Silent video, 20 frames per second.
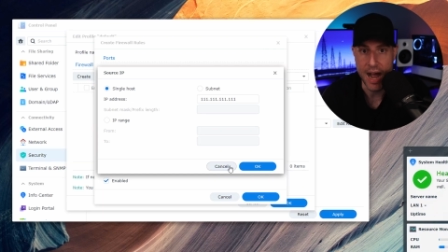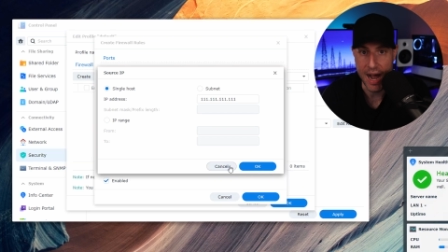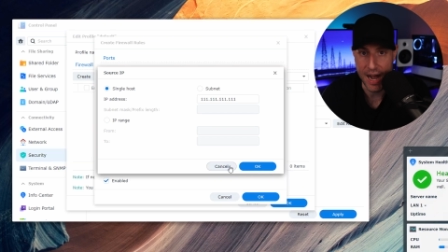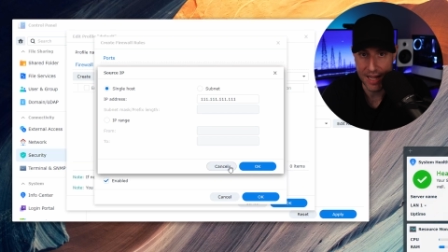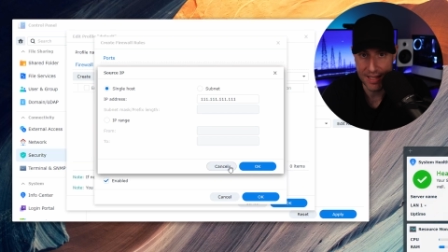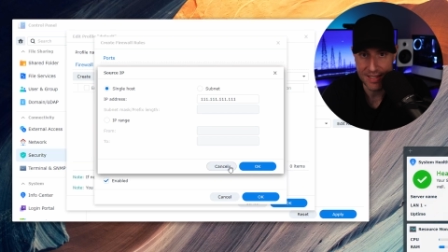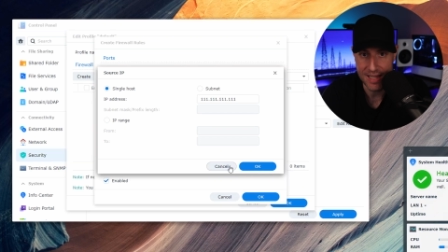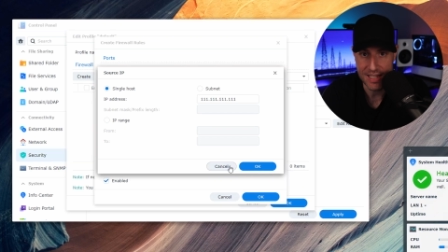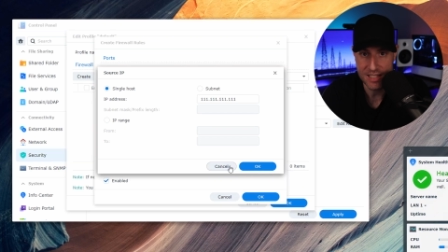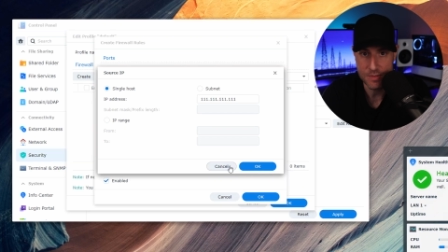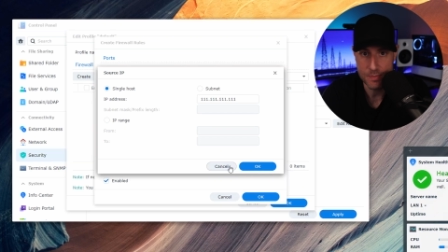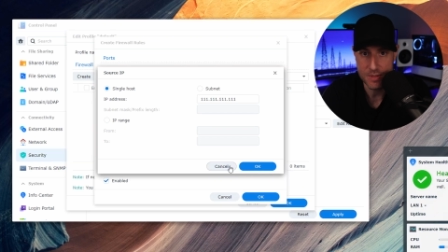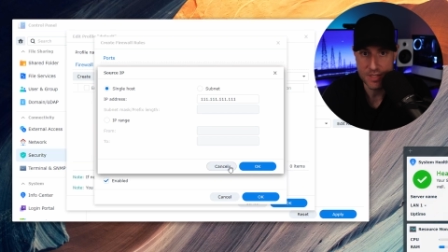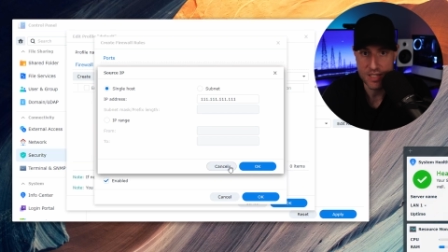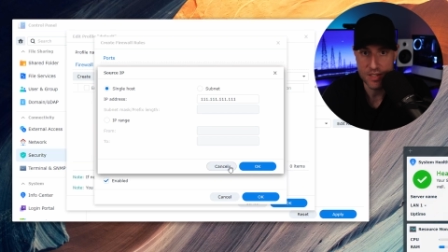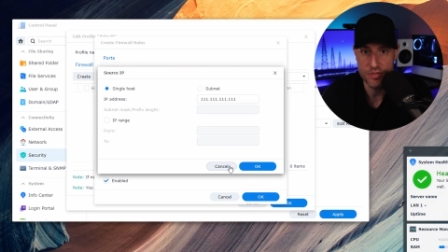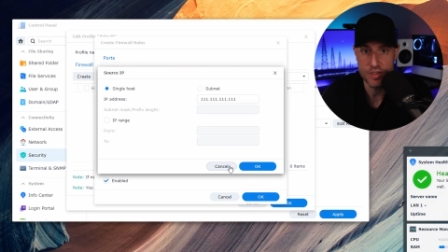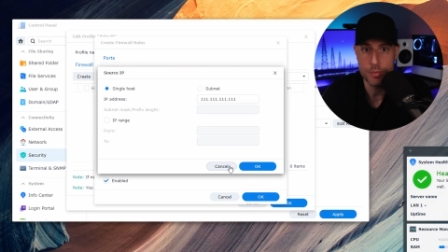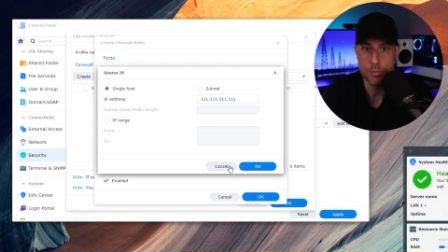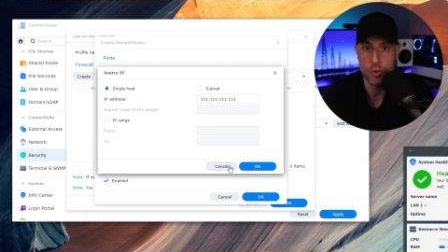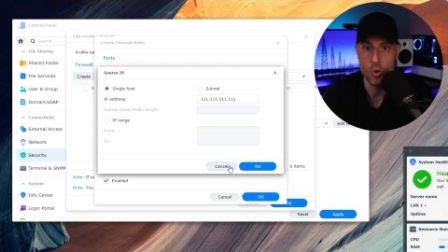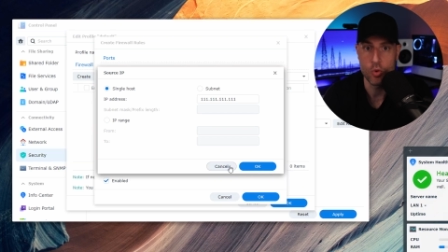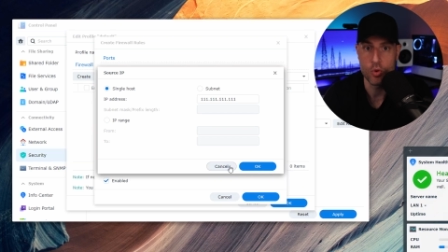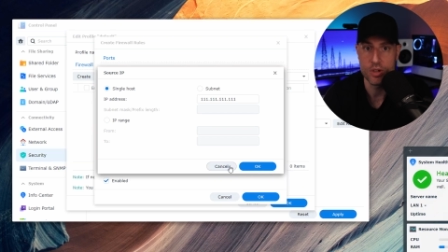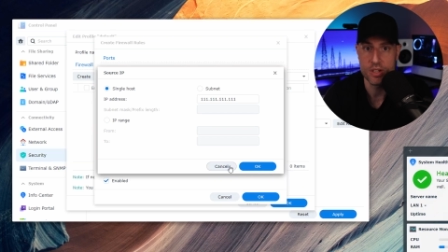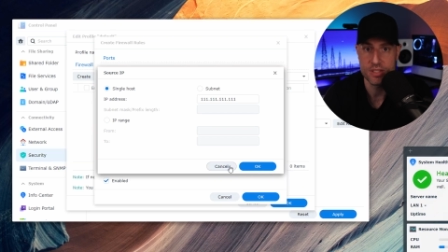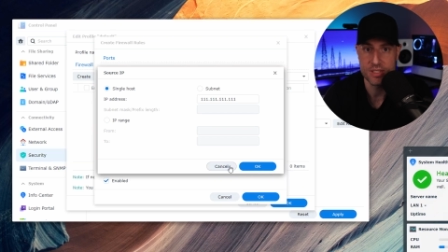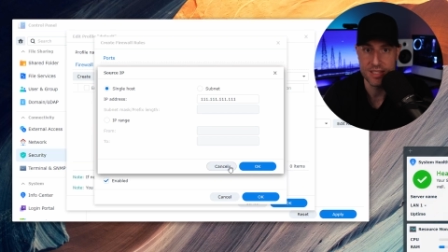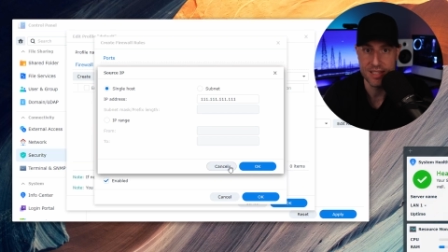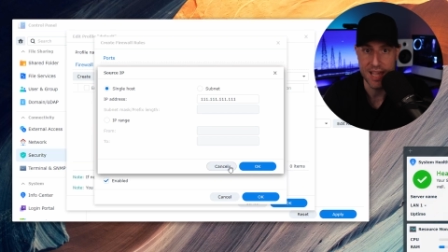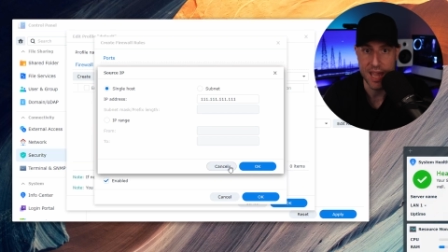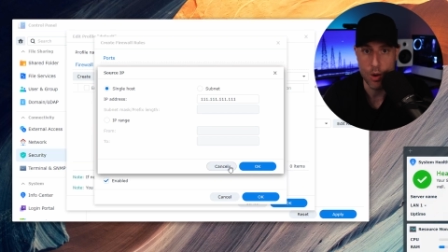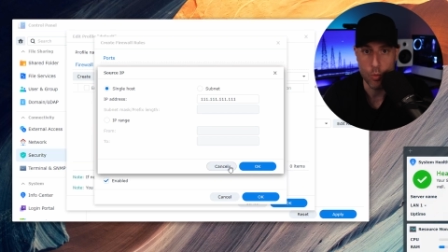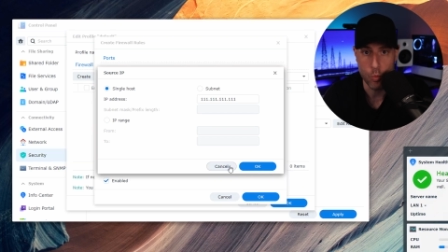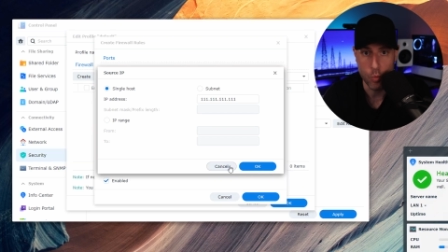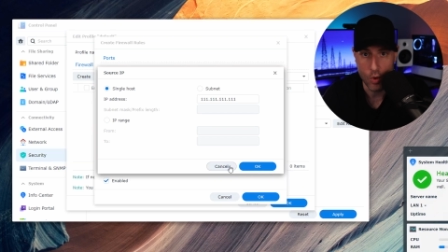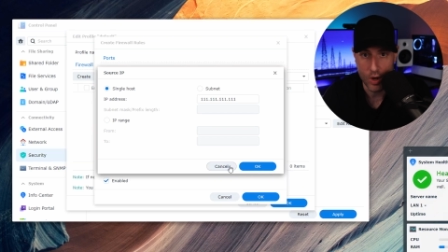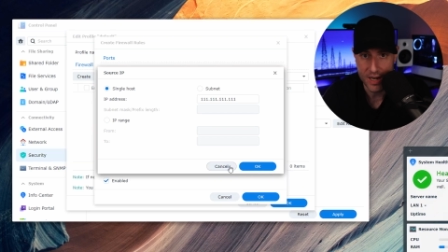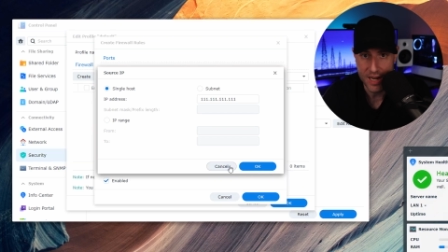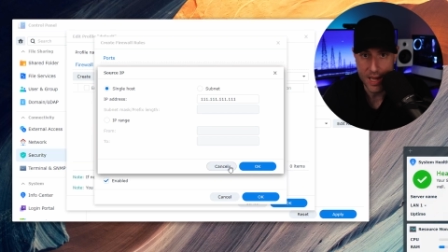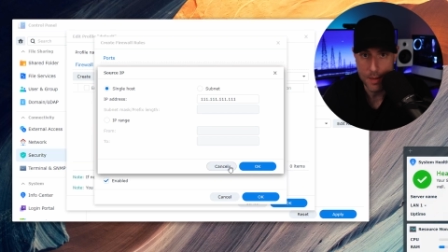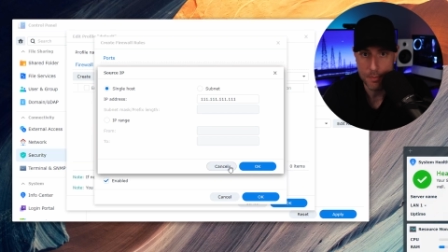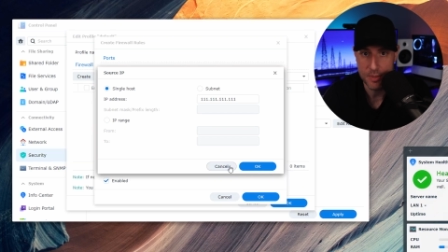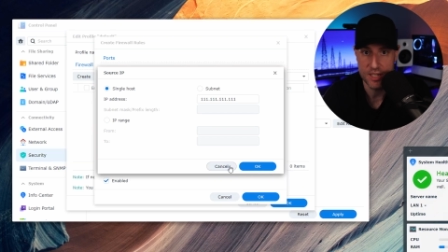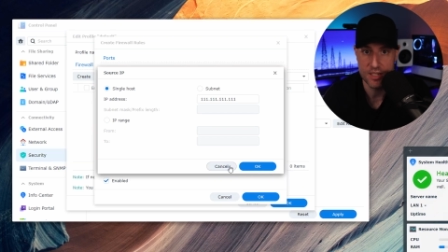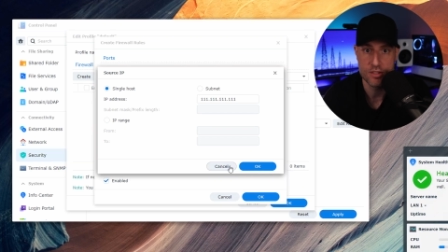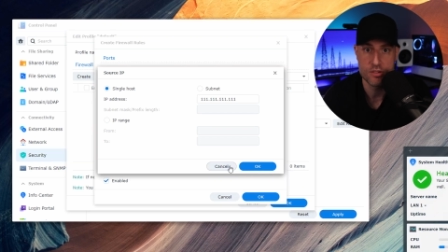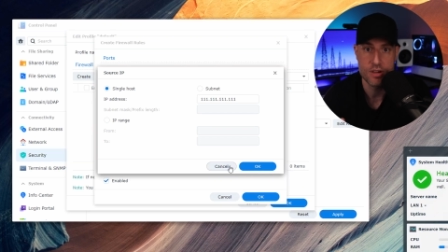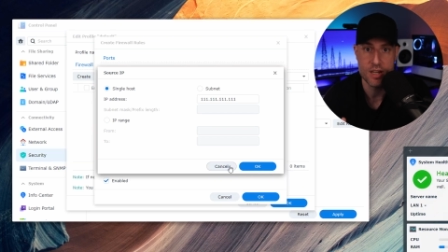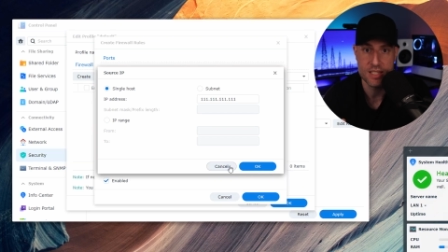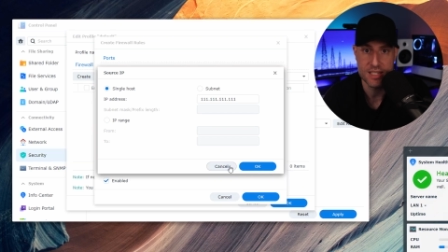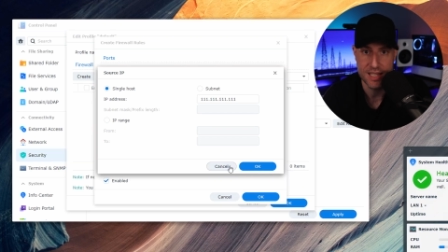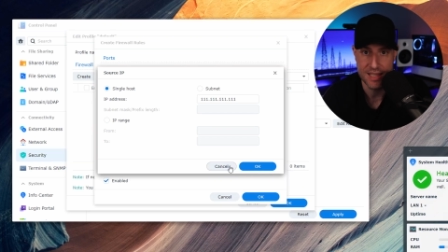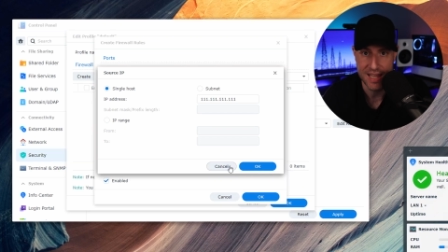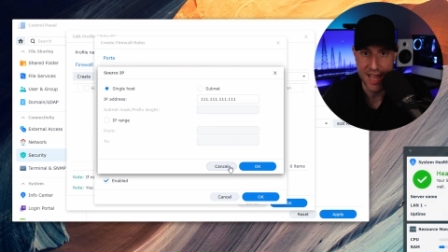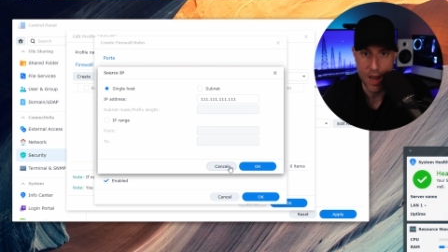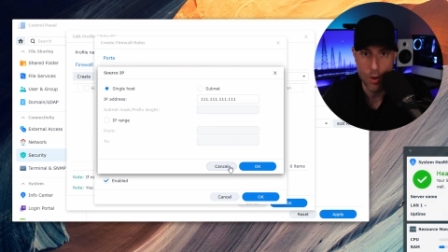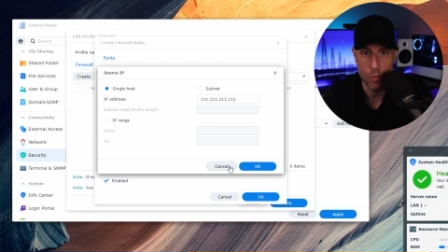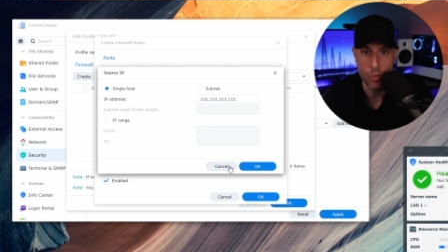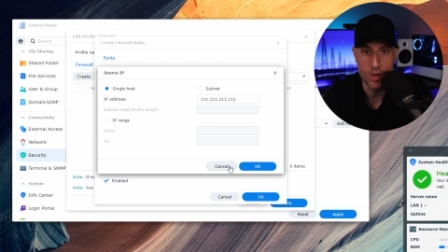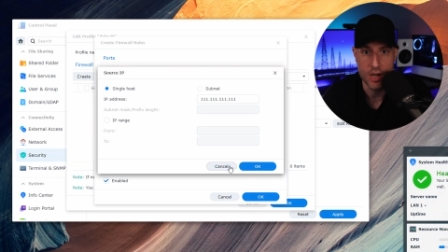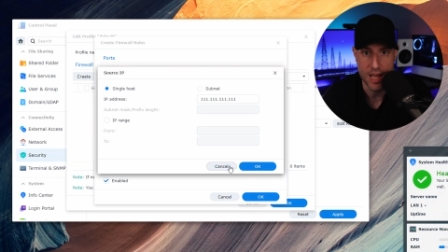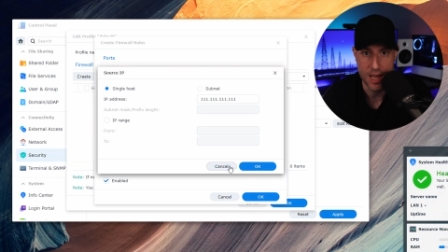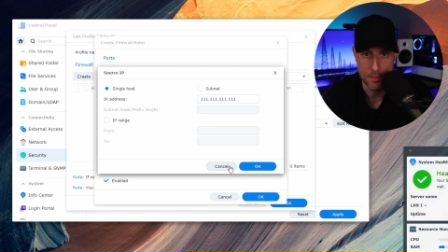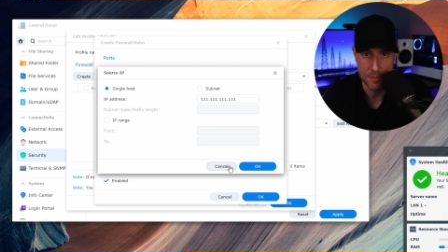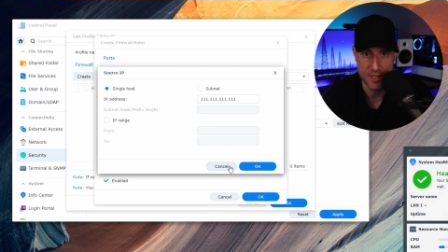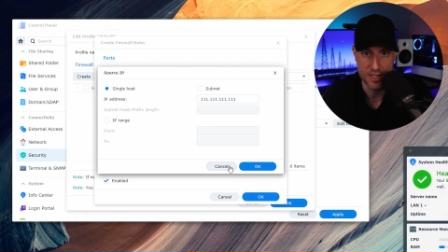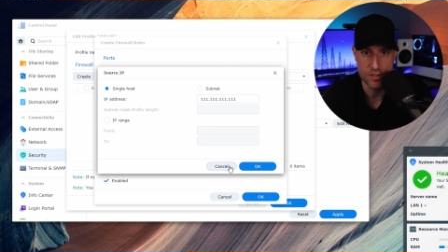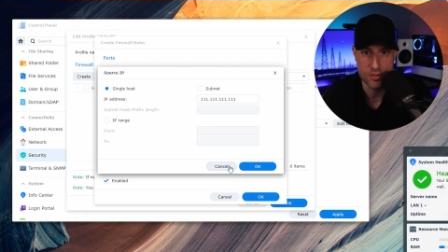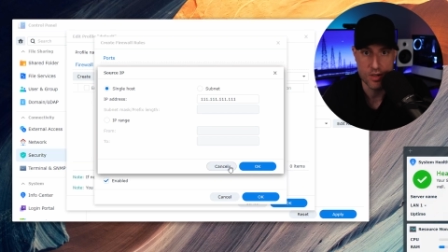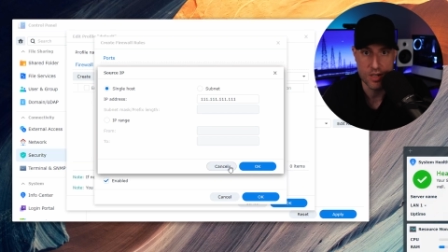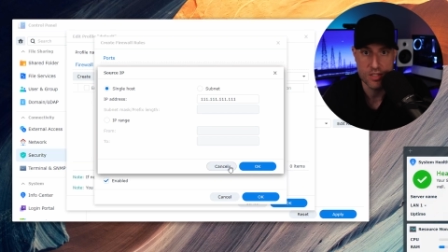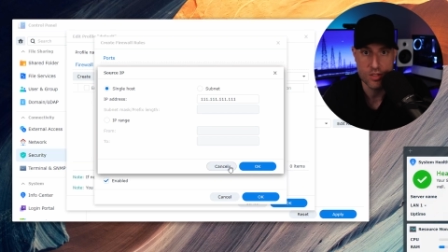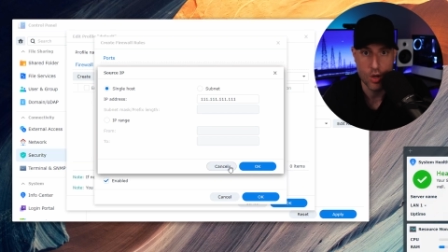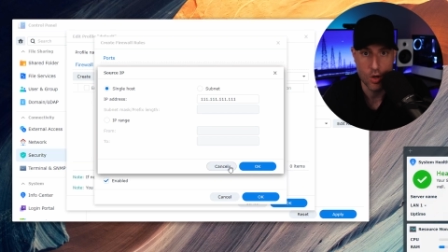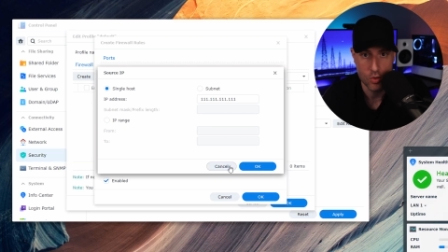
on that specific port to that one IP address and that one IP address